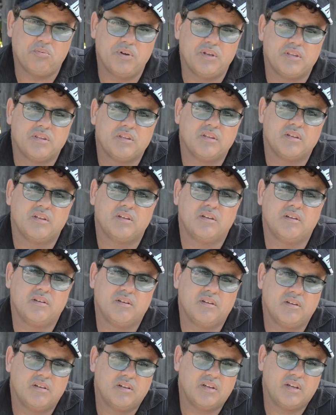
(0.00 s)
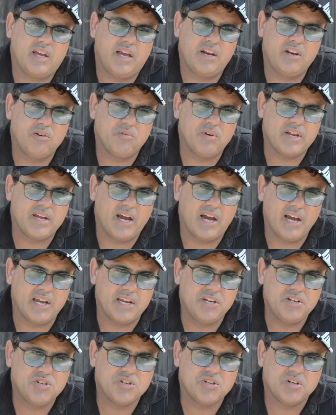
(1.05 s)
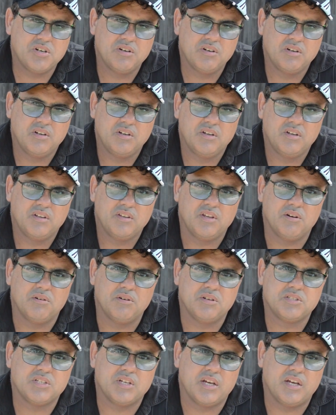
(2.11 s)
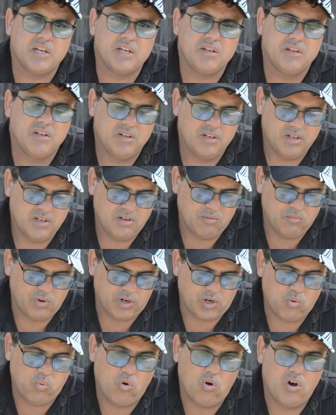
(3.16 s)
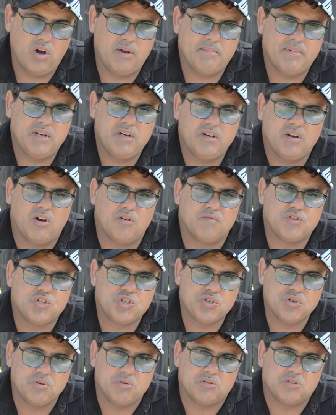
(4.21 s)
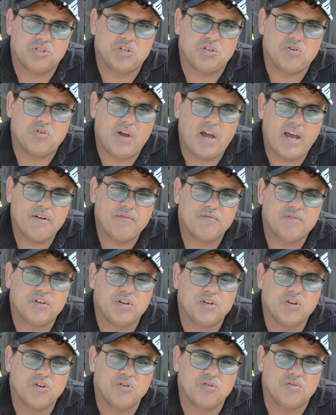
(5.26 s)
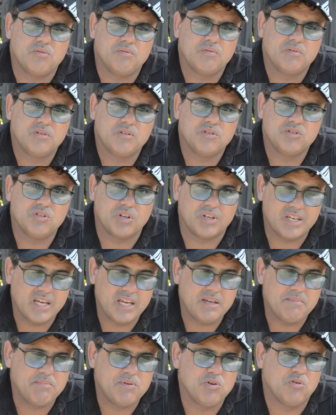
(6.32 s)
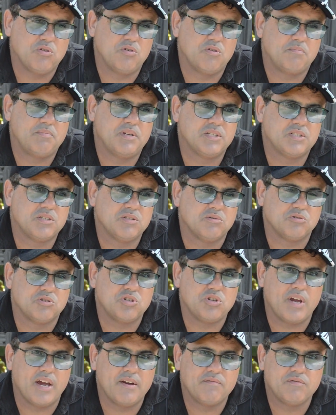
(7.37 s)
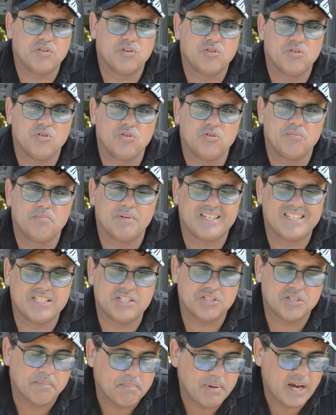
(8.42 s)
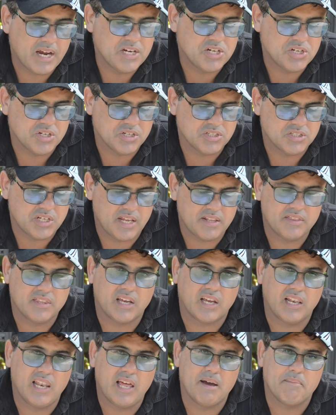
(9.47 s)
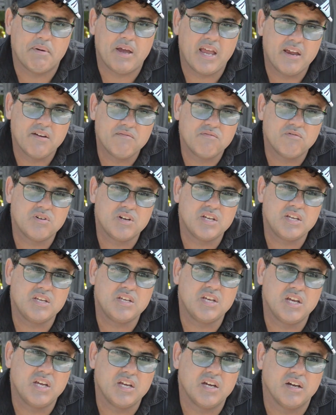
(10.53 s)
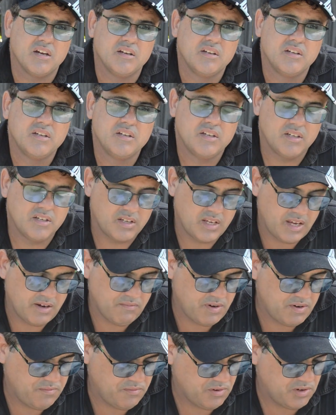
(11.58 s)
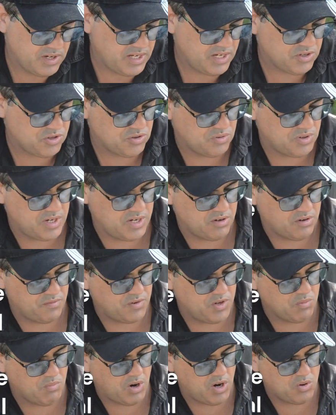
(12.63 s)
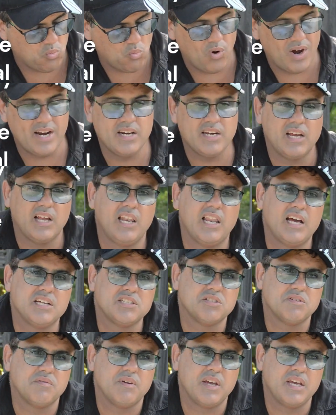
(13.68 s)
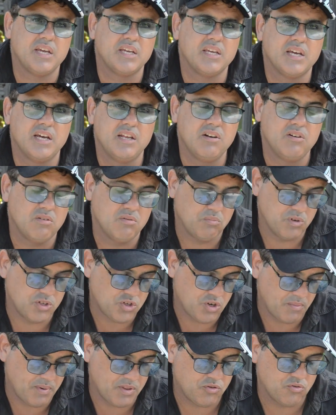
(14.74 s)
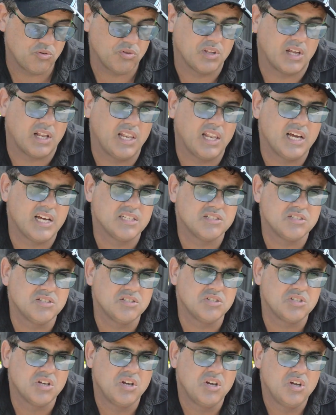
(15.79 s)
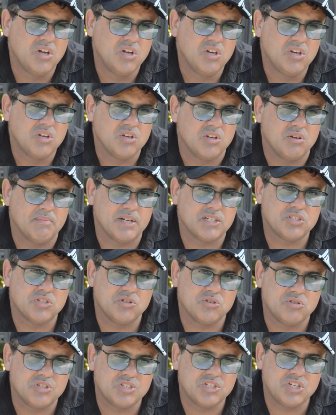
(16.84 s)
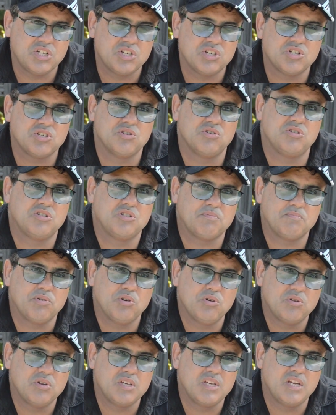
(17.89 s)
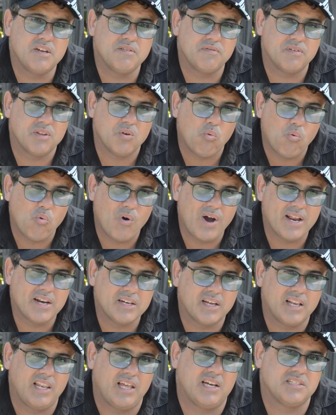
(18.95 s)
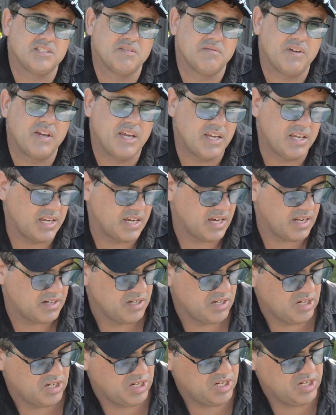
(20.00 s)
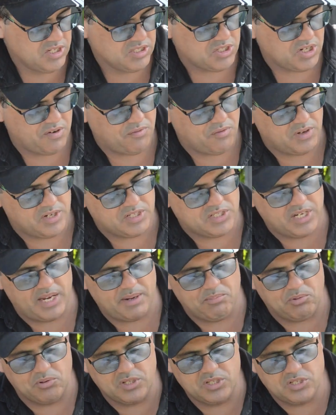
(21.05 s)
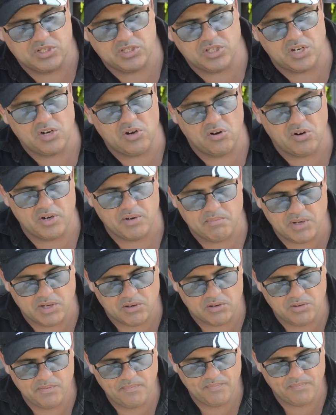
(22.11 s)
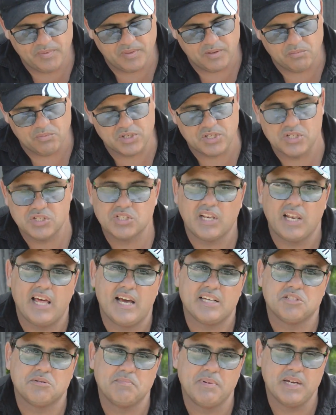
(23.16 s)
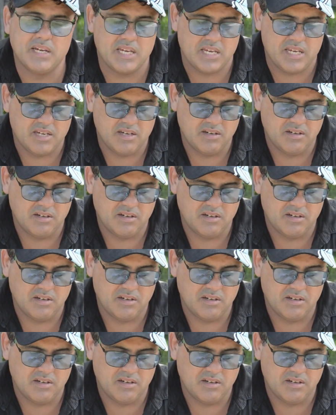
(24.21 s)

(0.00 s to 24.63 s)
with Category H, there is a requirement of shoots that you have to do to keep your pistols. You have to do participations at the club every year. Every financial year, if you own 1 class of handgun, which I went through the classes, you must do 6 shoots per year for the 1 class of handgun. So for example, this is a 9mm, which is Class B.